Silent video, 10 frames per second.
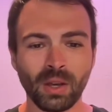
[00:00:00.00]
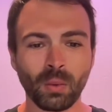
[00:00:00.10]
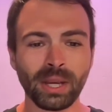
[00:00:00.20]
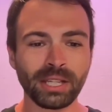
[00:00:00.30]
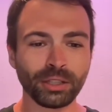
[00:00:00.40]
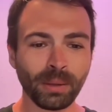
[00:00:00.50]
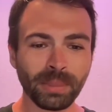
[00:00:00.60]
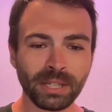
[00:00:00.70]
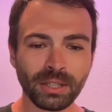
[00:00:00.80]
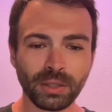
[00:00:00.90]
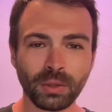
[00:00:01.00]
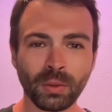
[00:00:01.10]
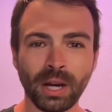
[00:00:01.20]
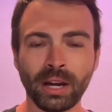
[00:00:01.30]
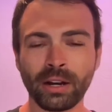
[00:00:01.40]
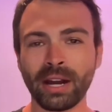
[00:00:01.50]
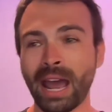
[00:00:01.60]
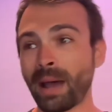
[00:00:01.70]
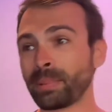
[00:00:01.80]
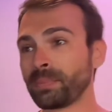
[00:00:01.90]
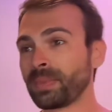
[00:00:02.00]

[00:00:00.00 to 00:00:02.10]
We can jump into our app.